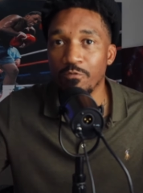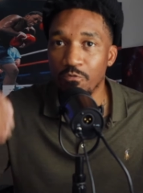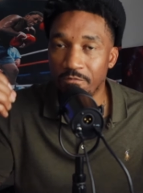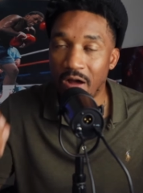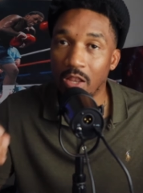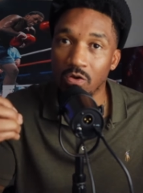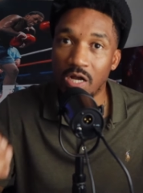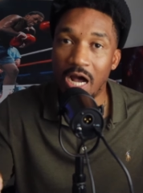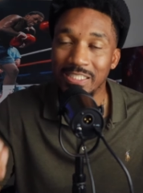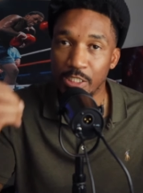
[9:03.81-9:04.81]
You follow
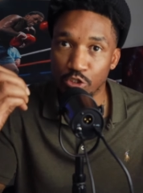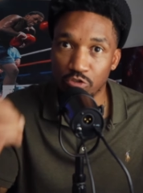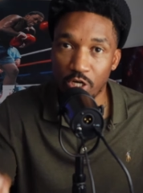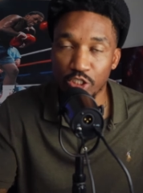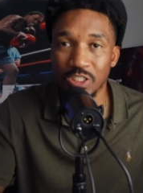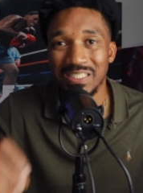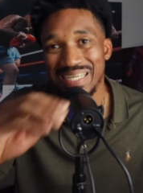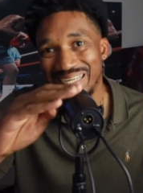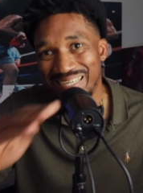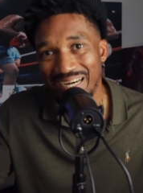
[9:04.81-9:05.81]
God's instructions to
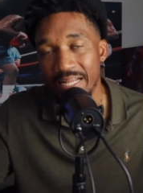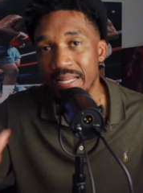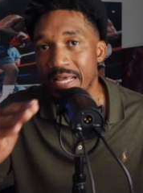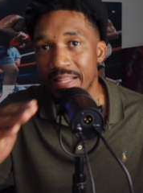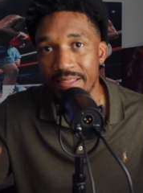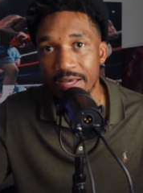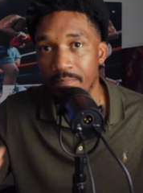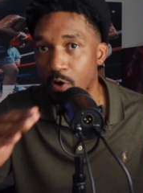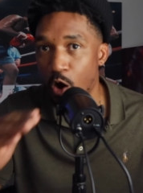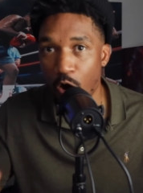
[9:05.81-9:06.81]
cut
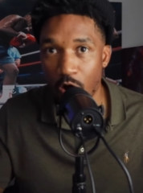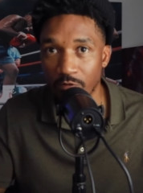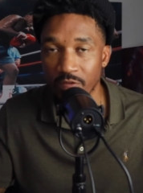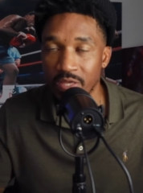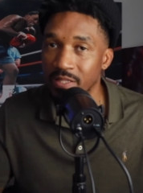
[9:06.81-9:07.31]
them off.